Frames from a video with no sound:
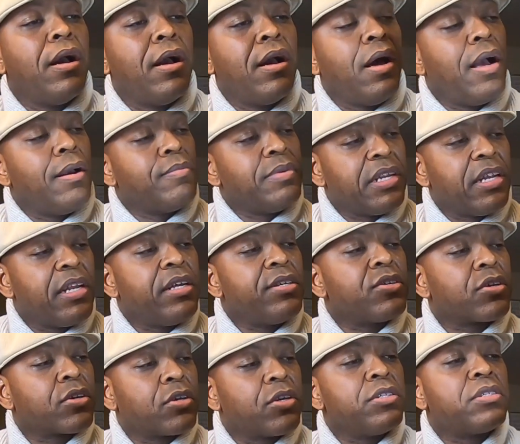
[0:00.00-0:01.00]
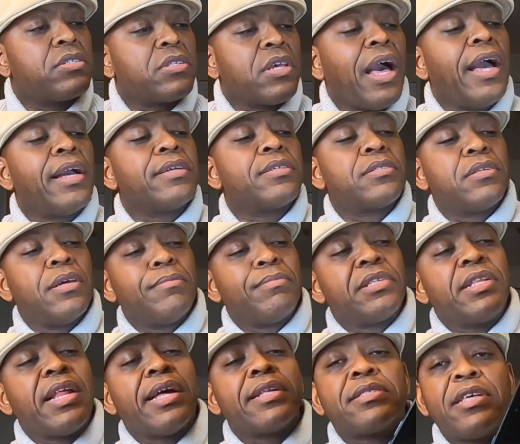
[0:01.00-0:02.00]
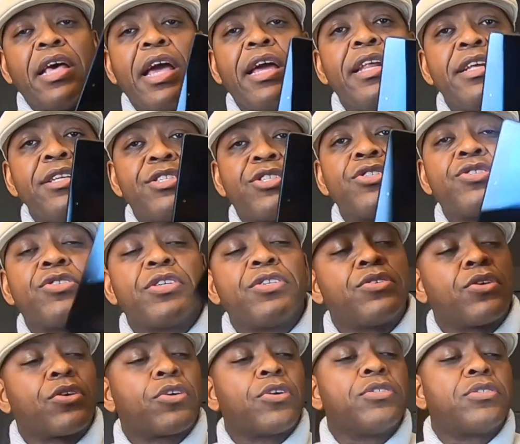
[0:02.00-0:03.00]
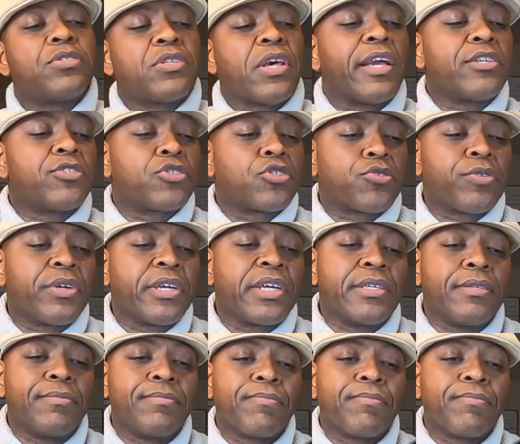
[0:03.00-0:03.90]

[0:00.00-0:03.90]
I mean, it is a good size. I mean, that 10 inches is a good size screen.